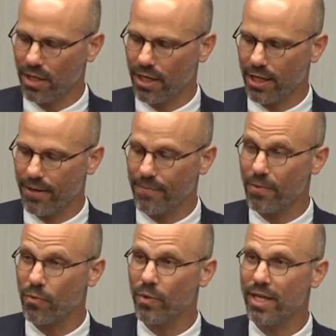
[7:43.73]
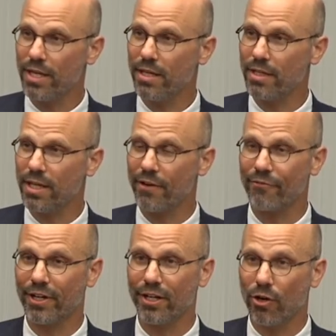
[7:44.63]
Um, we have
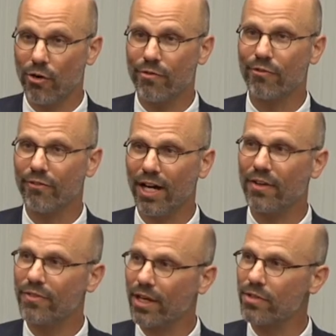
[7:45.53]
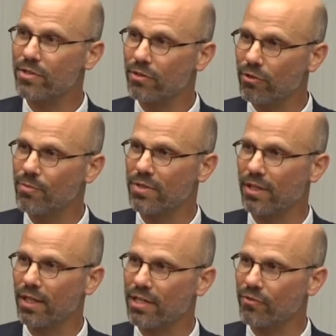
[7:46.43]
funded over 5,000 groups in
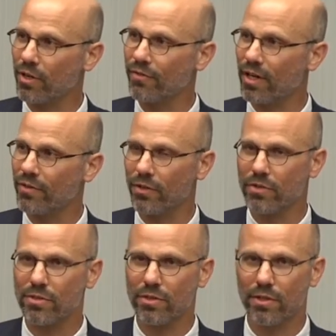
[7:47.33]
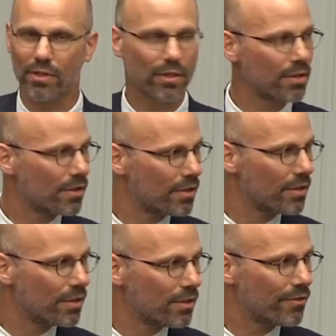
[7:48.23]
the last 45 years.
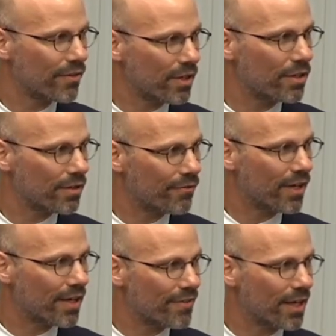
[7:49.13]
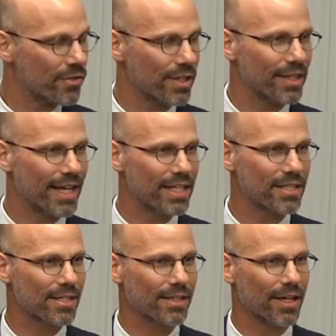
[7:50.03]
Oh 5,000, and
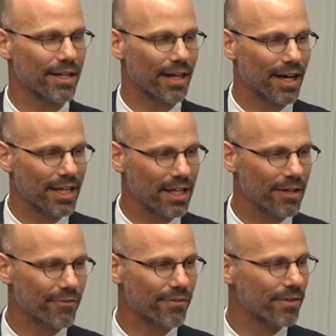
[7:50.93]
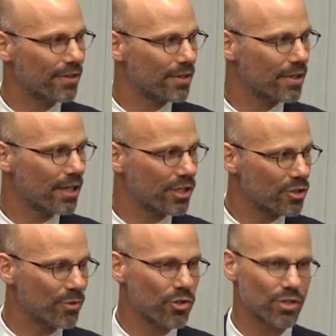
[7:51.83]
that's the, an IAF
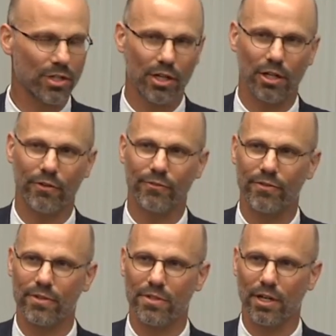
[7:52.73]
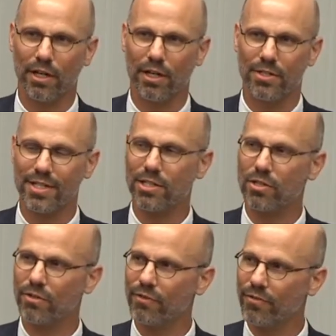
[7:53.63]
contribution of uh,
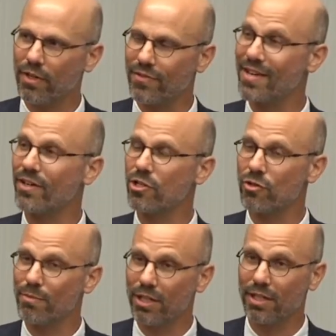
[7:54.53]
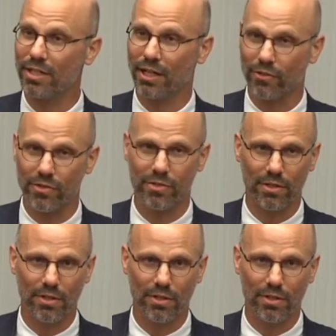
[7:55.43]
650 of 700 million dollars.